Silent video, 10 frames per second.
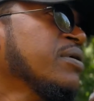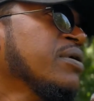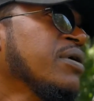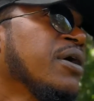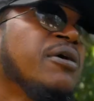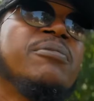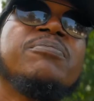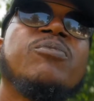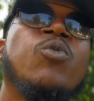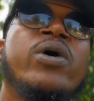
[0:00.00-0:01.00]
uh,
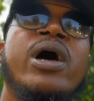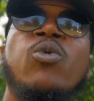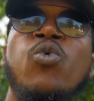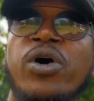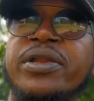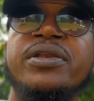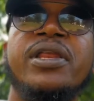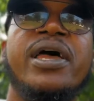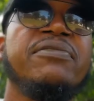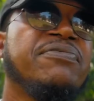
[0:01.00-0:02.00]
what I want in
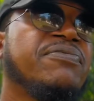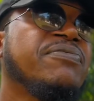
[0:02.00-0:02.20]
life.